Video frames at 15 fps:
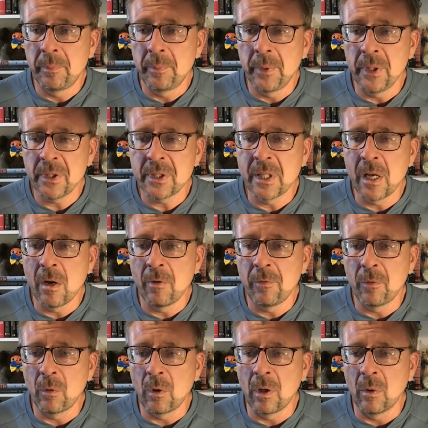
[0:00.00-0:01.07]
Peace now
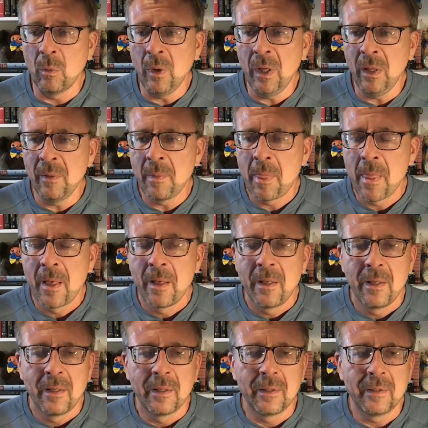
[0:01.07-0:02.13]
for all. Well,
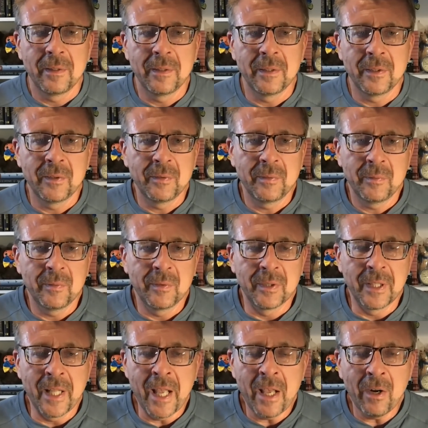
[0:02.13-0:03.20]

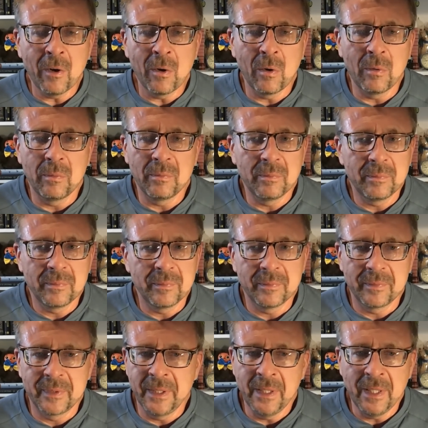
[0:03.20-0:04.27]
NATO
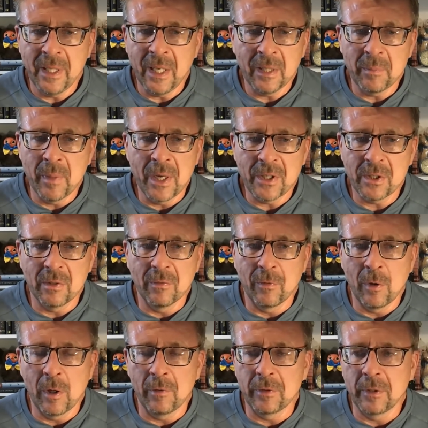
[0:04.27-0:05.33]
didn't get much
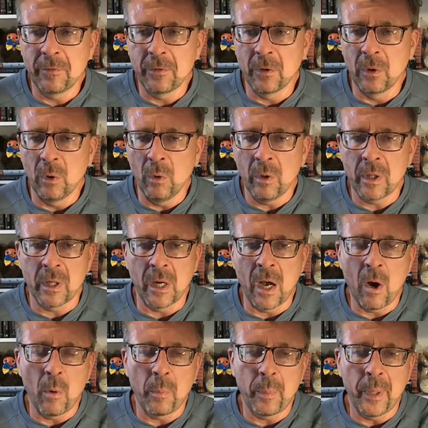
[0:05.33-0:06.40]
involved. If you look
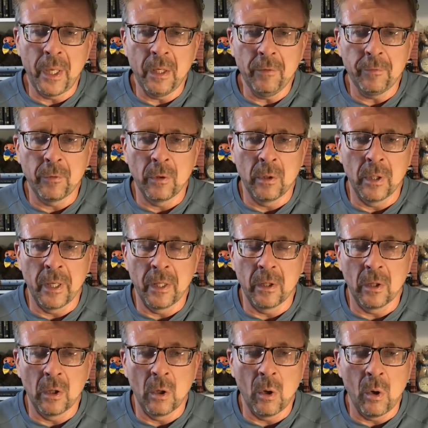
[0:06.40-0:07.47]
how painful and
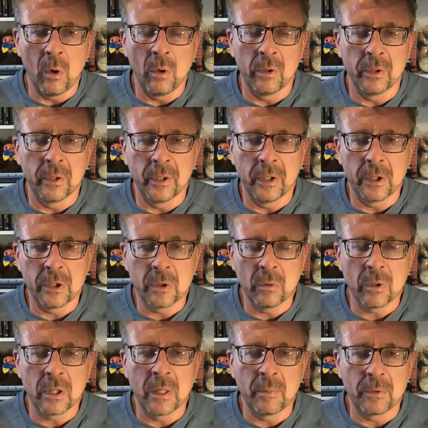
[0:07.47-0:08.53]
long it
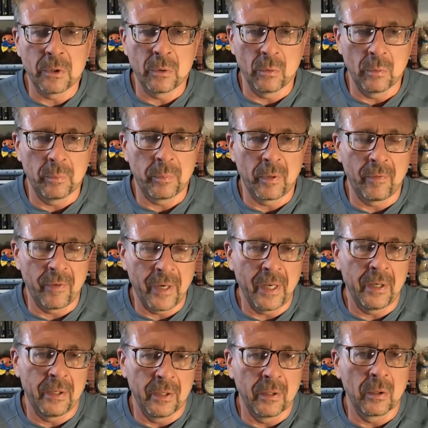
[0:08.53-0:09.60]
took them to
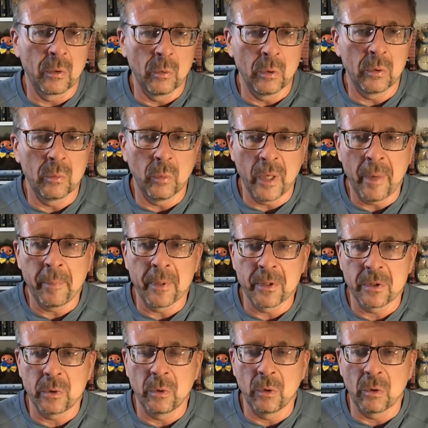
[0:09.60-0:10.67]
provide good
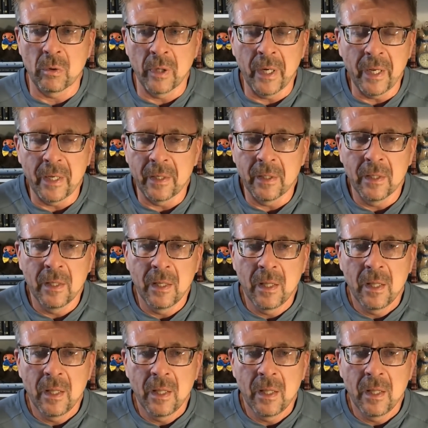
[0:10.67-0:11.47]
weapons to Ukraine,